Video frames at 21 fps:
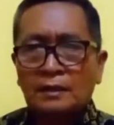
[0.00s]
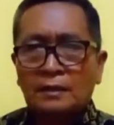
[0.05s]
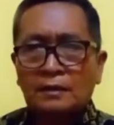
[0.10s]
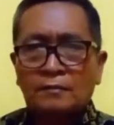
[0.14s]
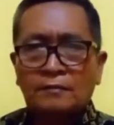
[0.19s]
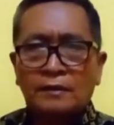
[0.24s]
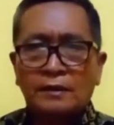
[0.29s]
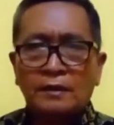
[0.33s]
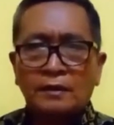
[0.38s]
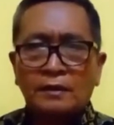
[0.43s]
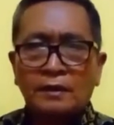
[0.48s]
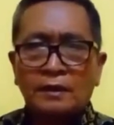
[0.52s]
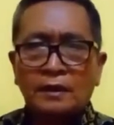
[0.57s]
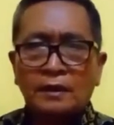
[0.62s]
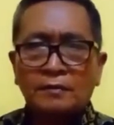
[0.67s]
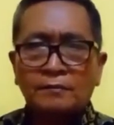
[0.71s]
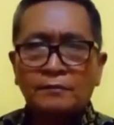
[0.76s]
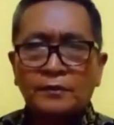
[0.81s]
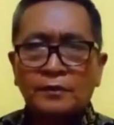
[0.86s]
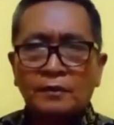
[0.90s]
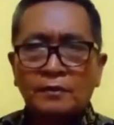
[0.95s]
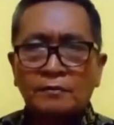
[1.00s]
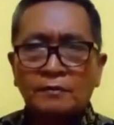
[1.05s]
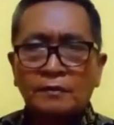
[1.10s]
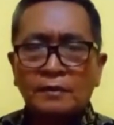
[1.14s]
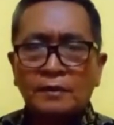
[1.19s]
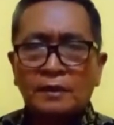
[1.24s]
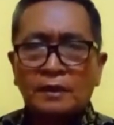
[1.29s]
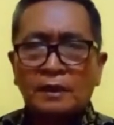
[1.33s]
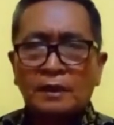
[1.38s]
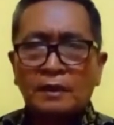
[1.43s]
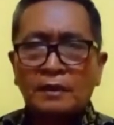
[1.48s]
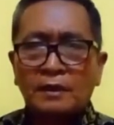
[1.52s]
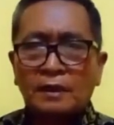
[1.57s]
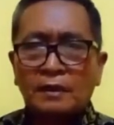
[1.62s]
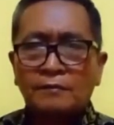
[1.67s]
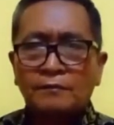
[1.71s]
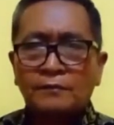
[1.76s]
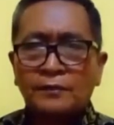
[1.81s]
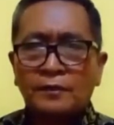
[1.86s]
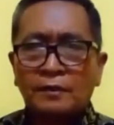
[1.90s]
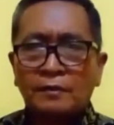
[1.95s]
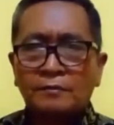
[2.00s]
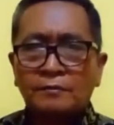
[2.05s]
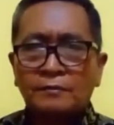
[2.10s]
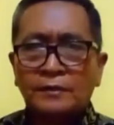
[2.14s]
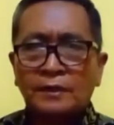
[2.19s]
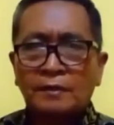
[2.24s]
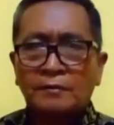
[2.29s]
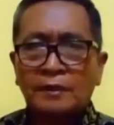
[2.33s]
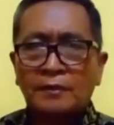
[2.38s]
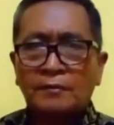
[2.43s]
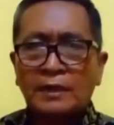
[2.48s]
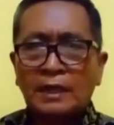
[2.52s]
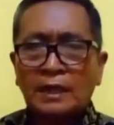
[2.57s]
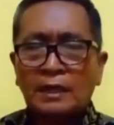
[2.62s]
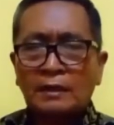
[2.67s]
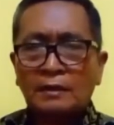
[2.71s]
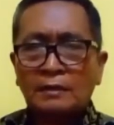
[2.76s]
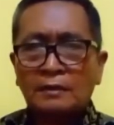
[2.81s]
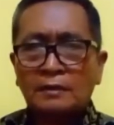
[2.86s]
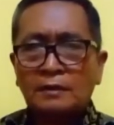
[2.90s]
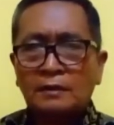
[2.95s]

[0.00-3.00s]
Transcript: Where do you come from? I come from, blah, blah, blah.